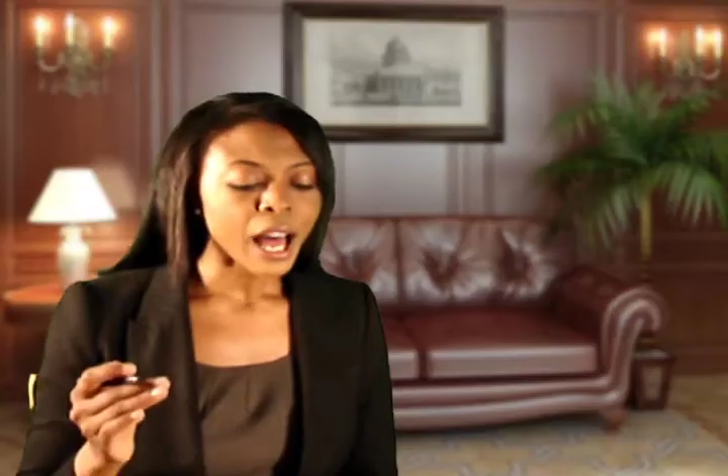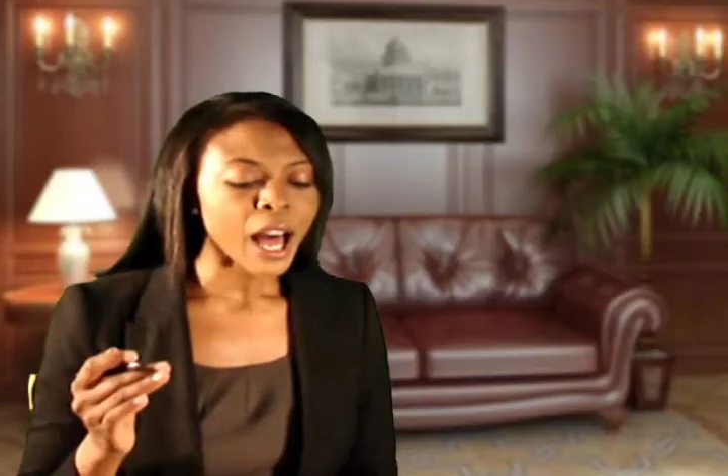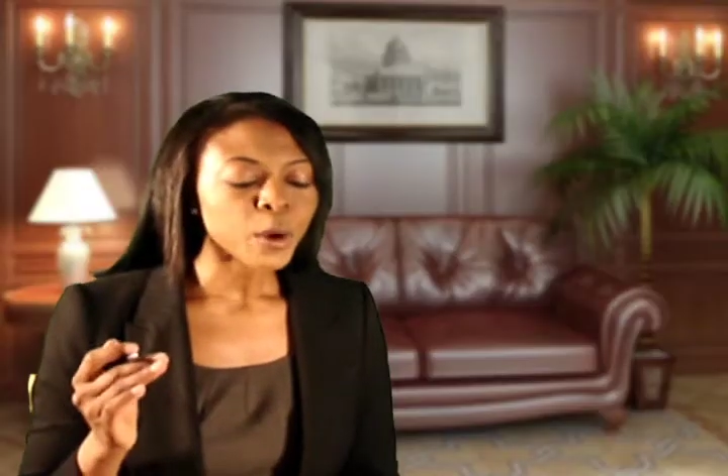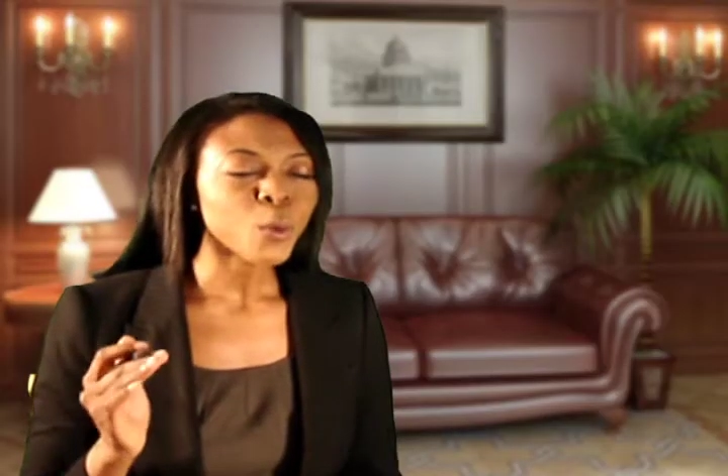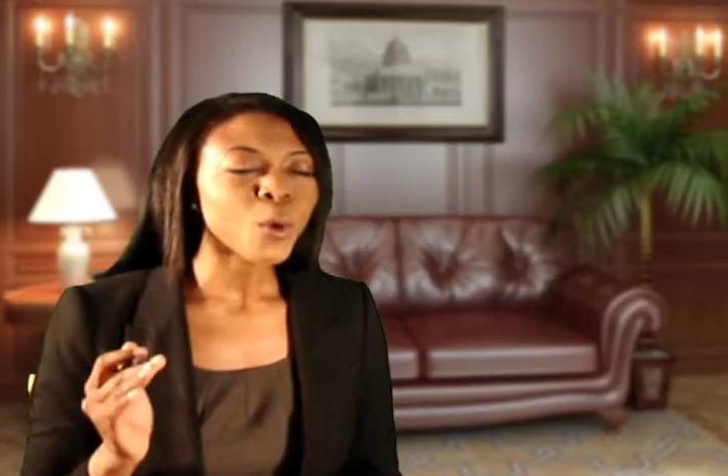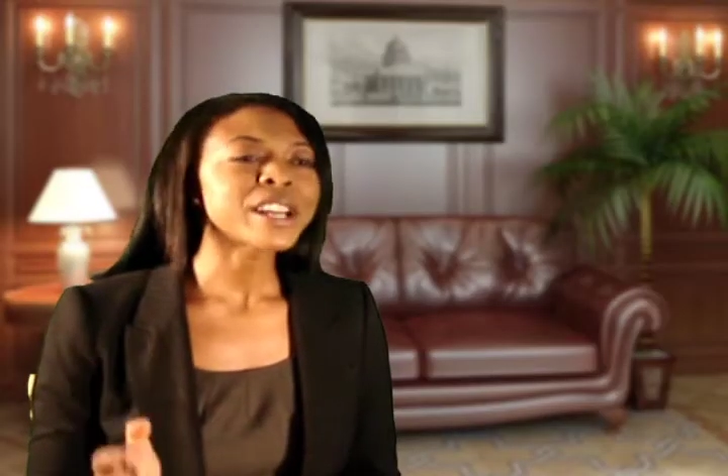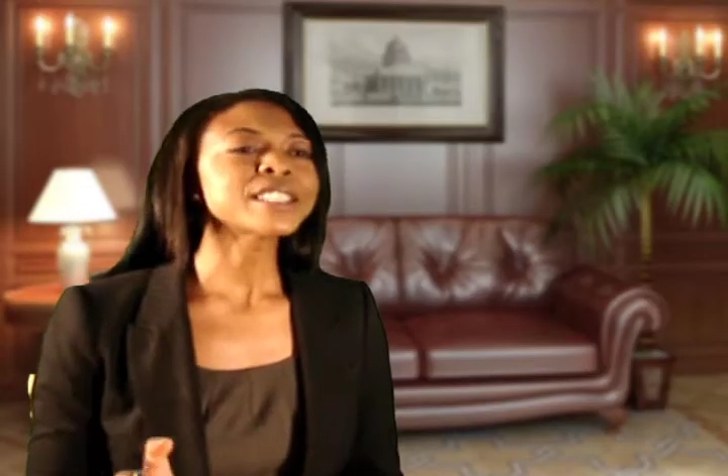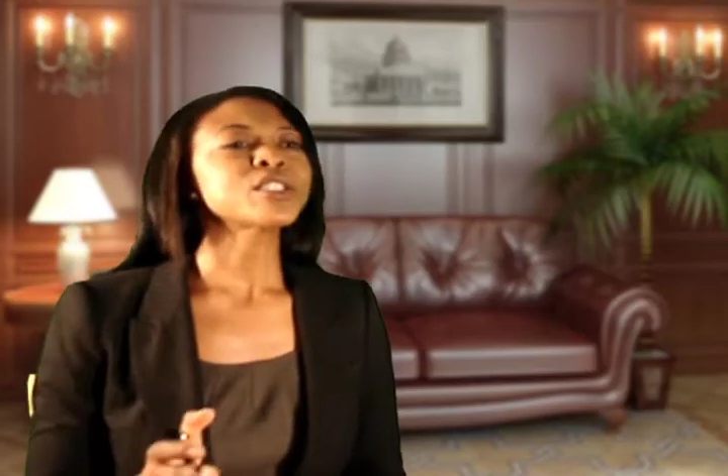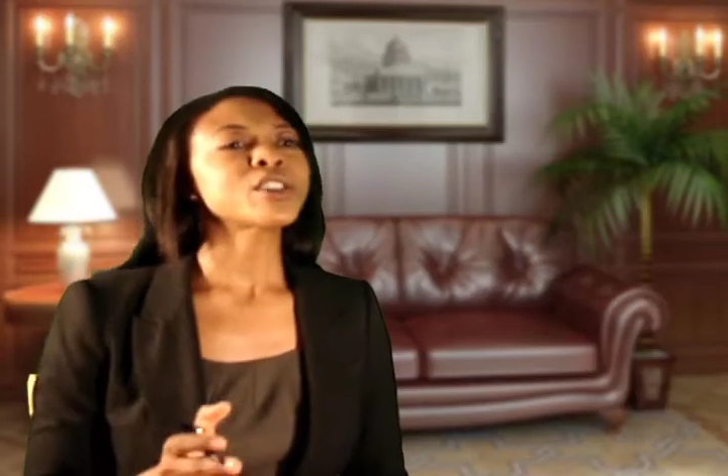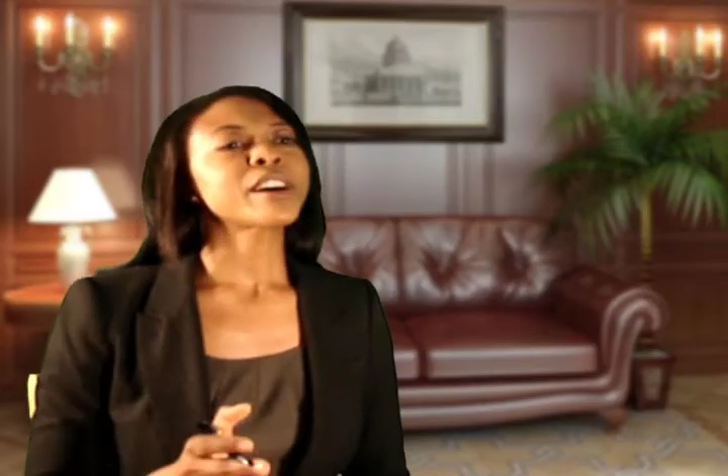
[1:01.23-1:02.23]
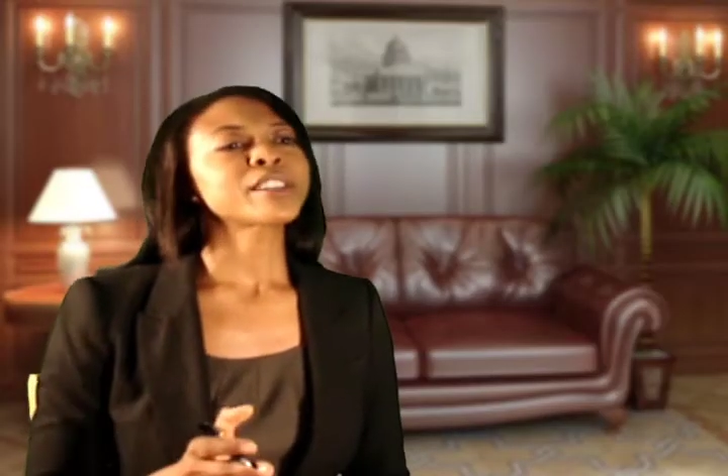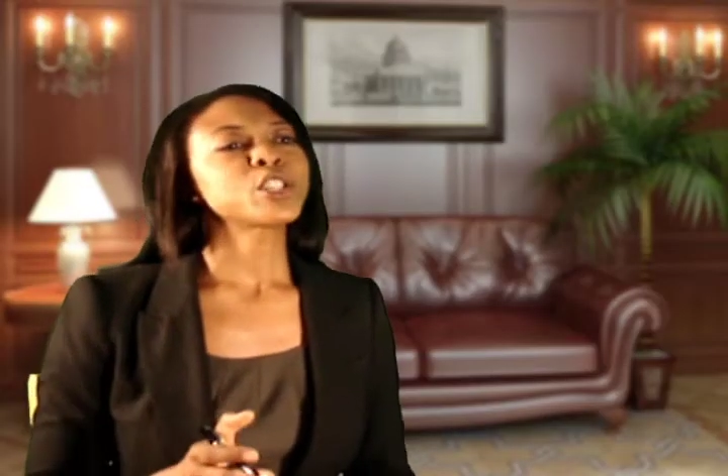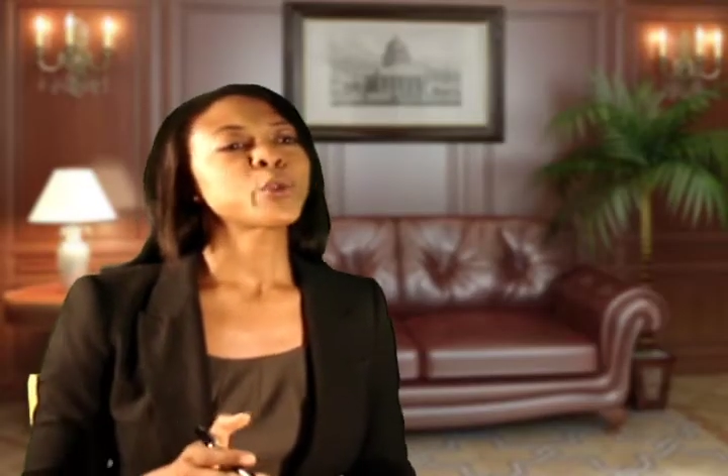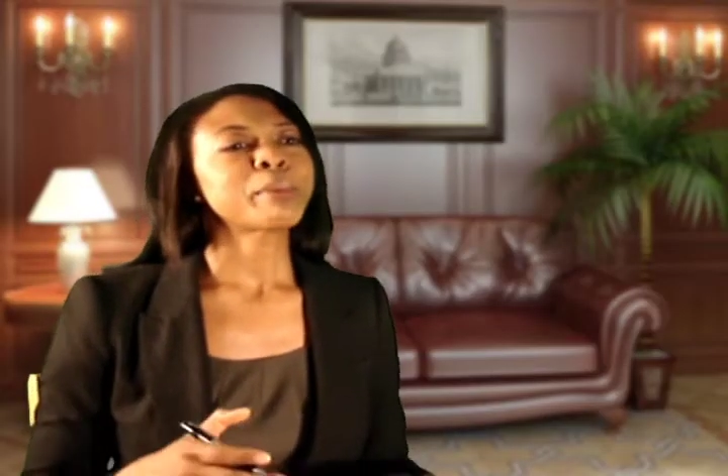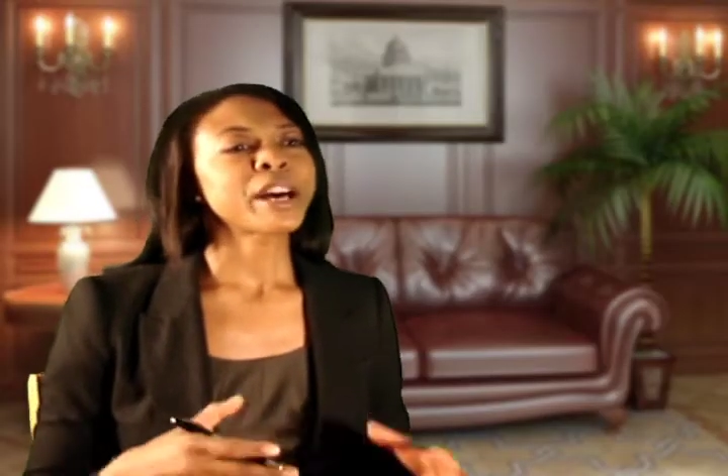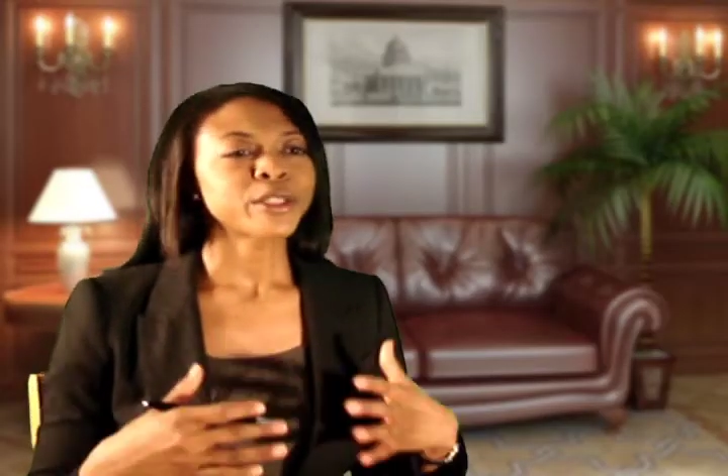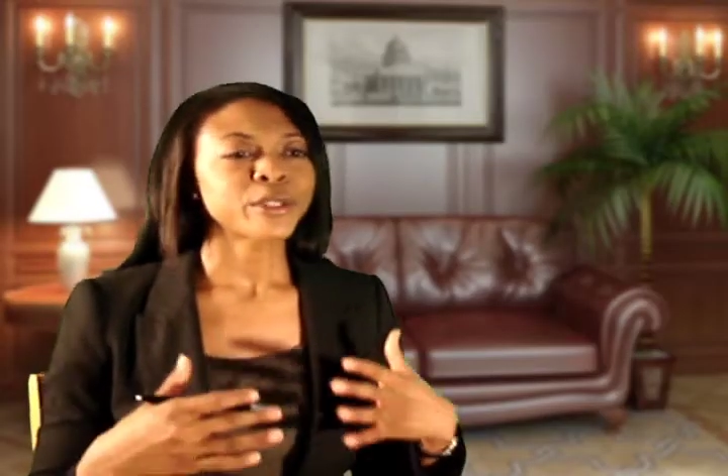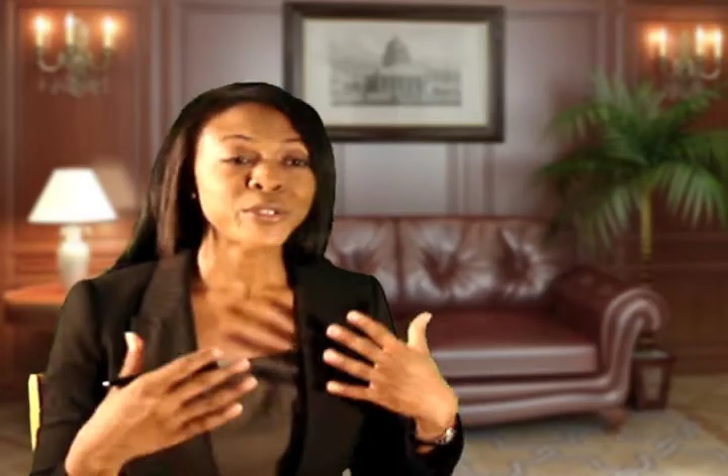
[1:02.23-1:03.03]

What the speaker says: I wanted to talk to you about the